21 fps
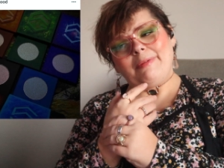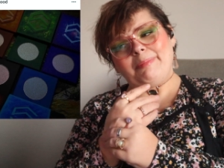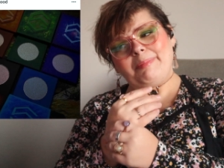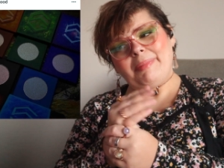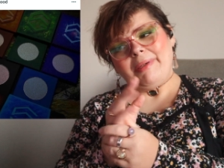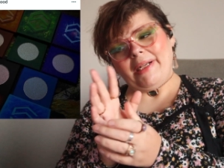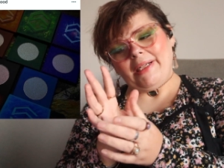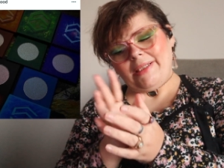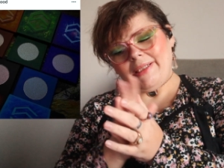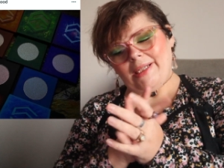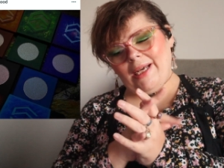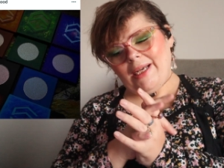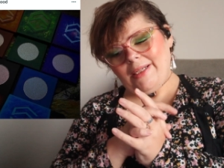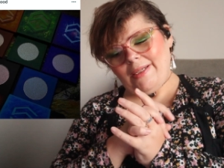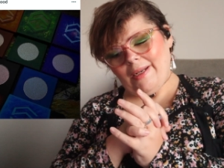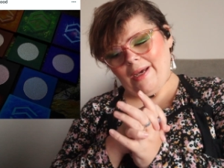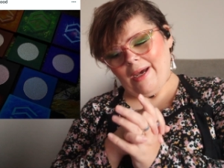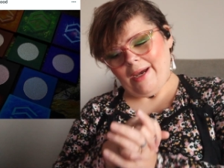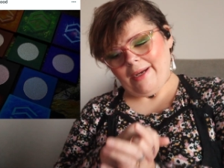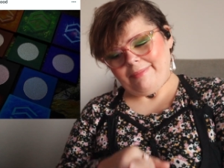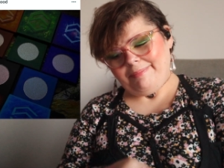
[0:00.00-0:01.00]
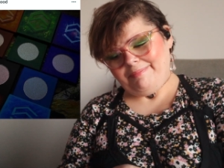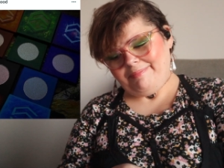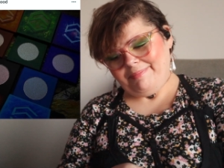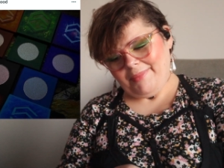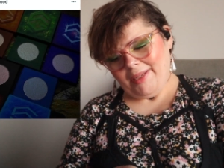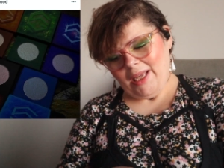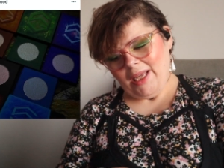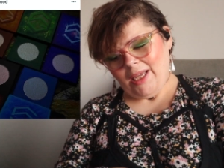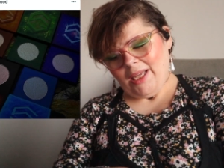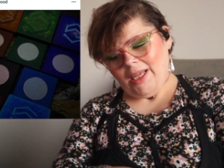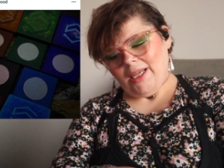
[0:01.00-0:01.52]
but I, I, I,
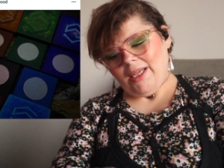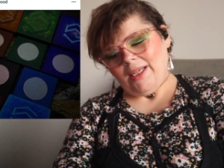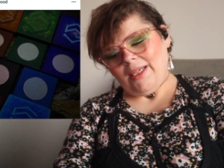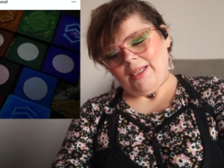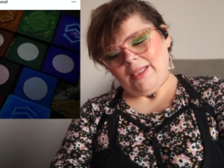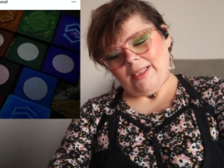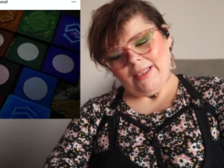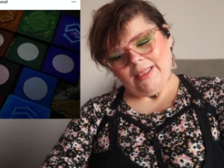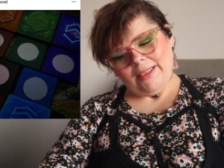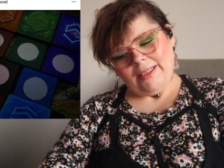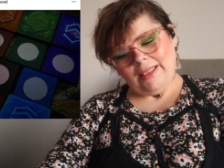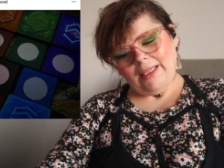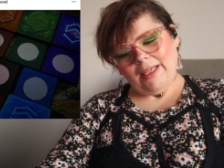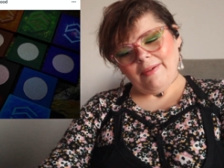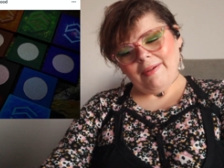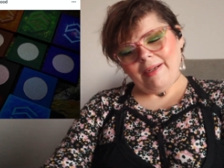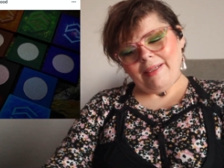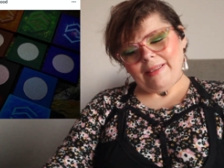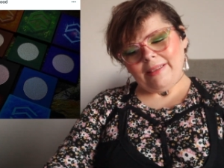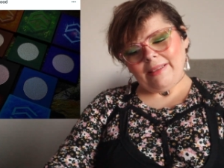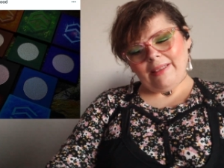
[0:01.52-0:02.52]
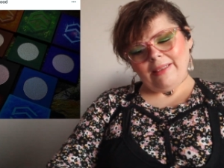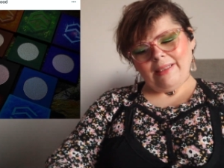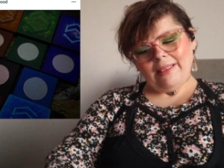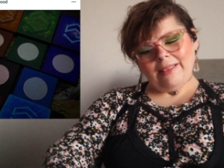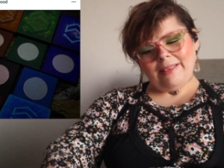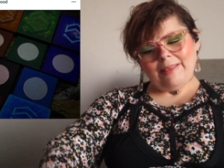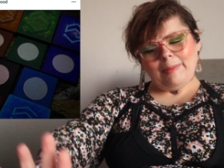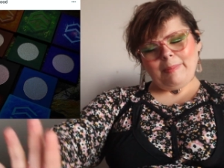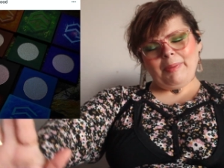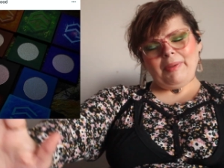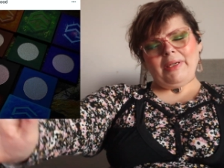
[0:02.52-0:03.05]
theoretically, these
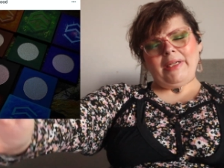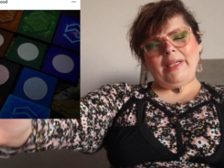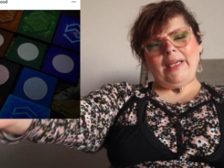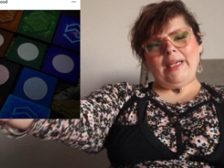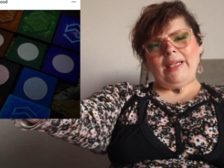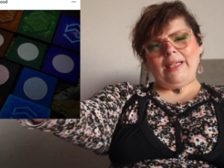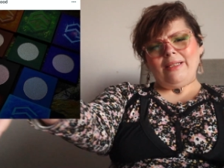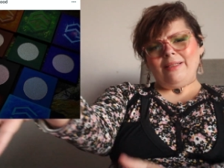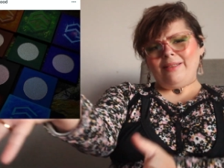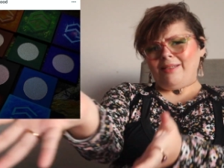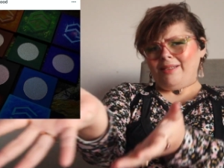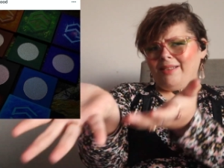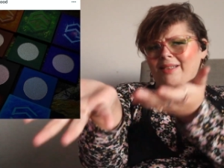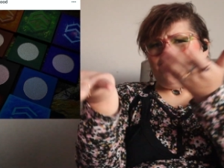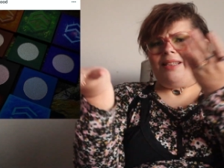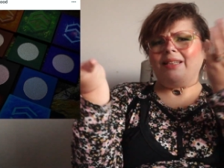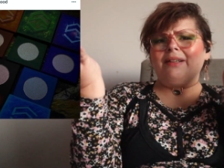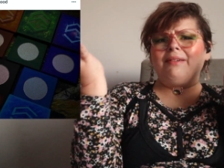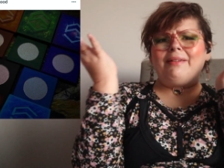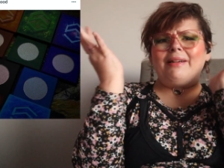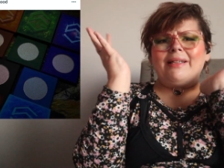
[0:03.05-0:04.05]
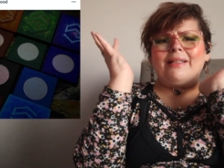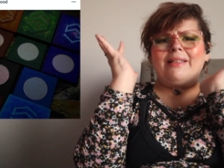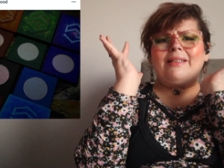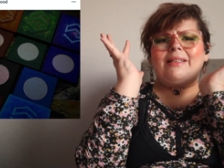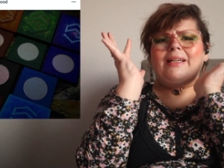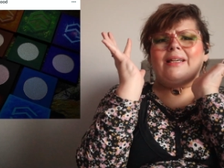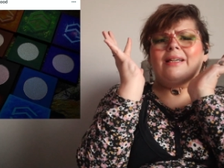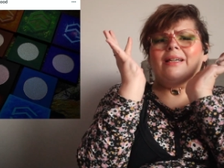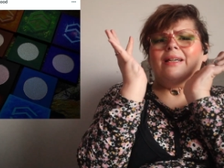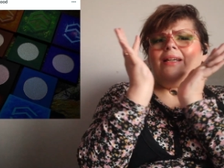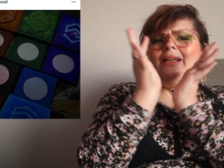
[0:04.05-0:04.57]
look pretty.
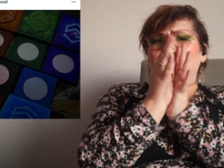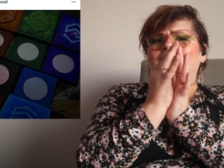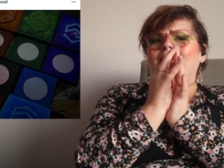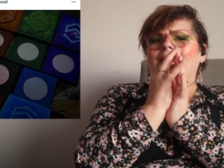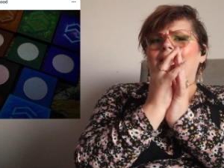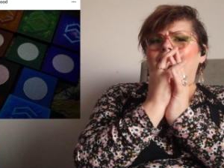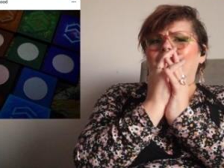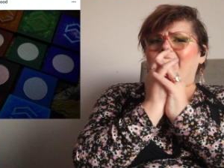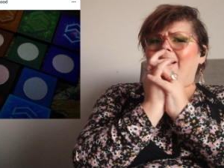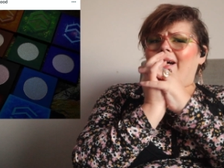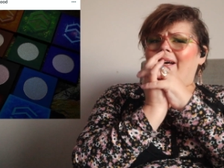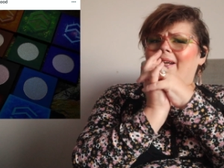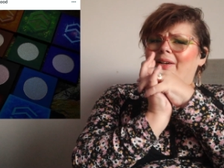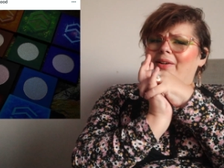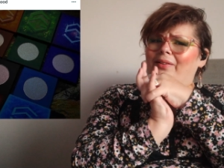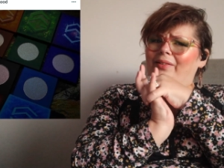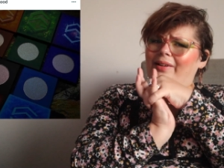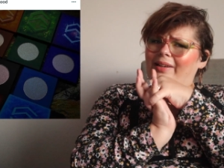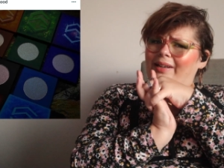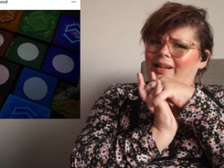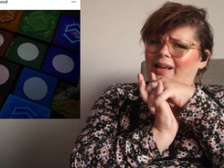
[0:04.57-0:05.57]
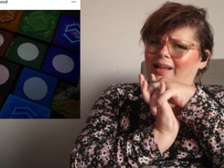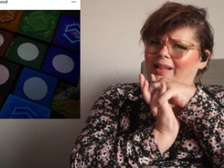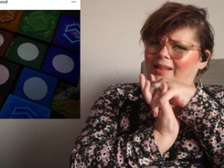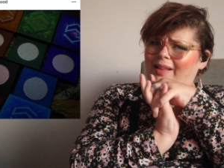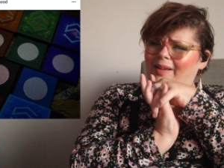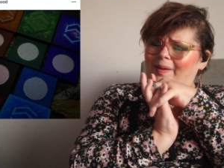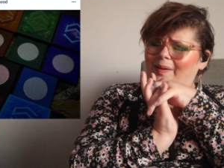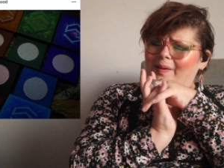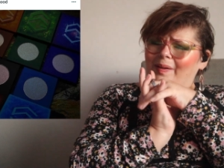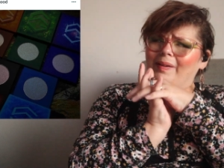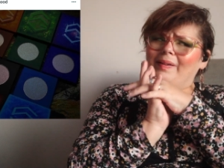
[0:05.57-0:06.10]
Theoretically, at a green
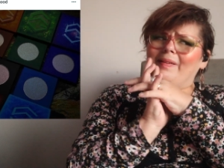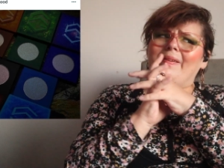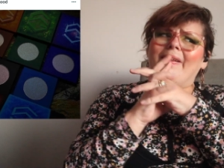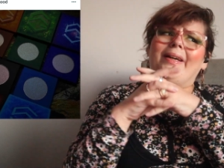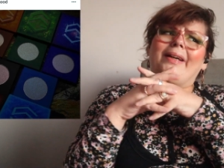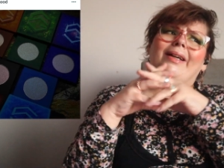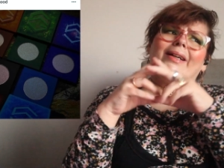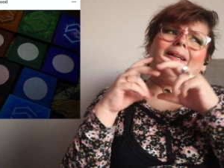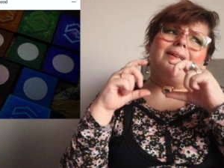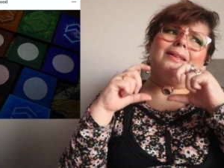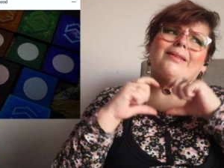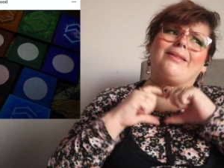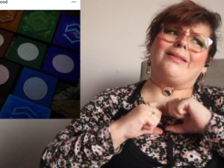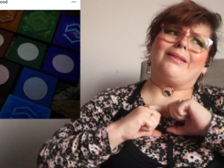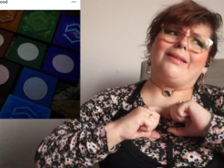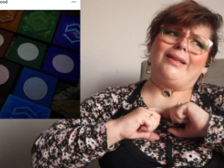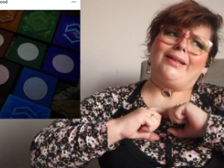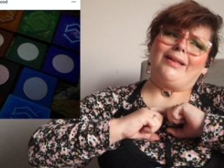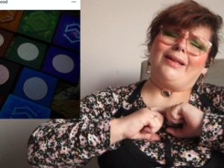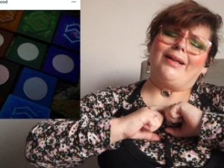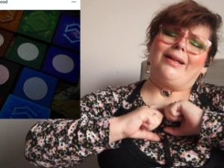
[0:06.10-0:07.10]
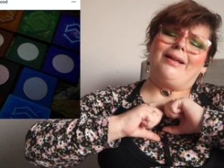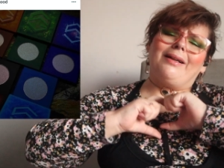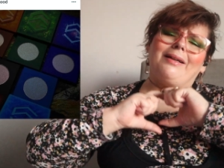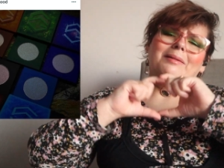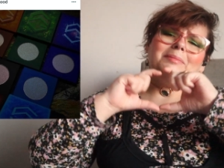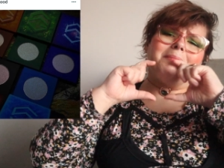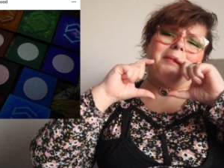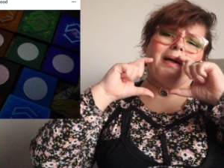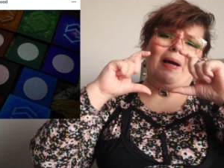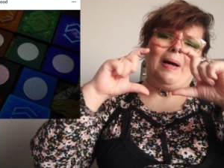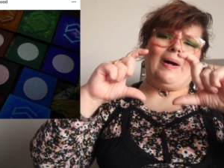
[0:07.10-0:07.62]
highlighter, like,
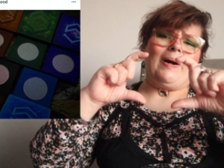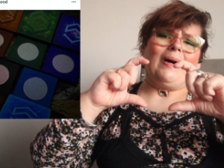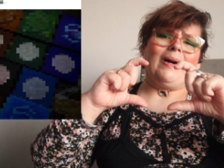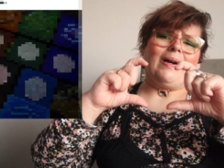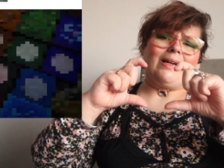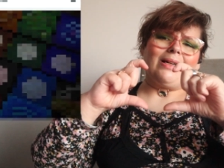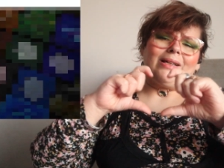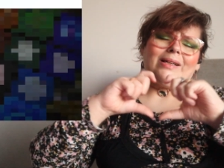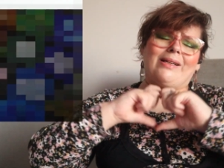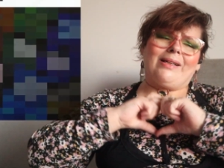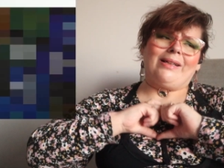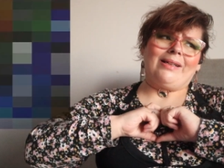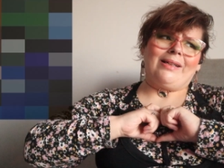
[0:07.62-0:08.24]
my heart.